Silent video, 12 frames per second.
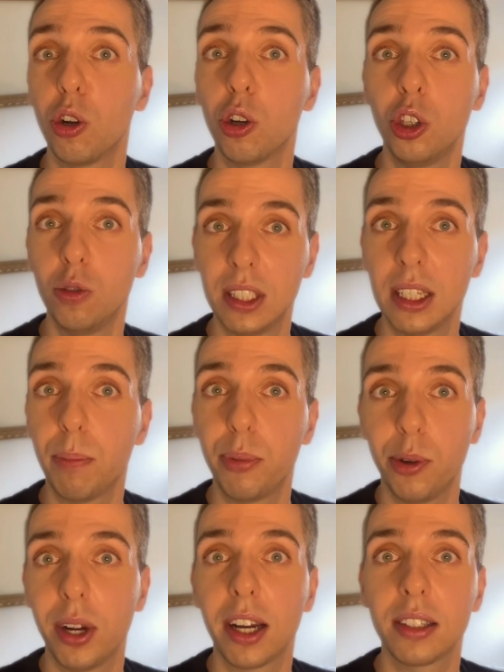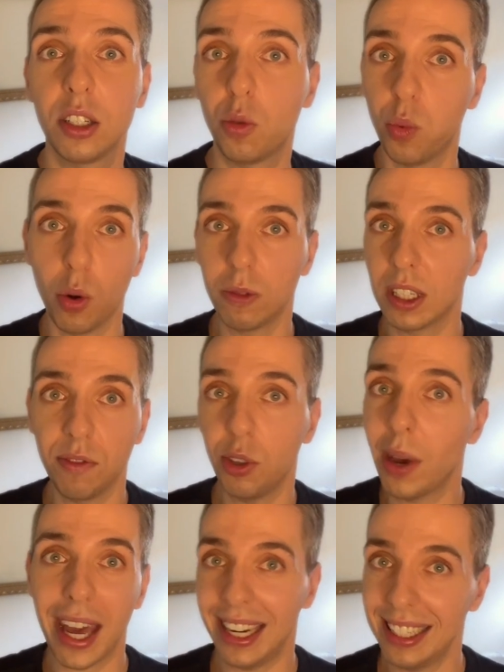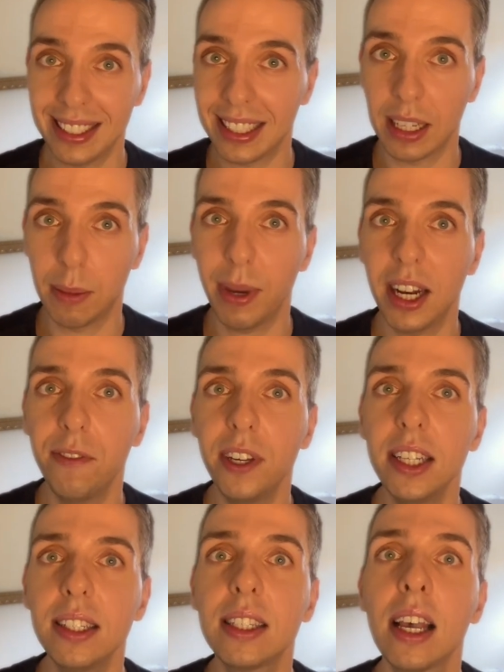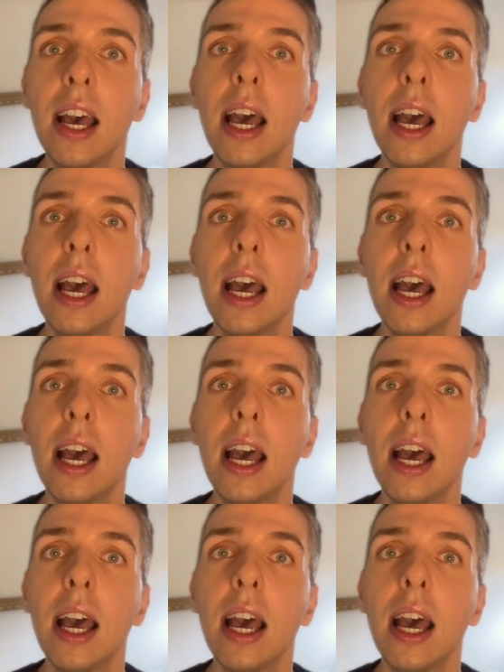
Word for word: using a product that won't give you any skin benefits,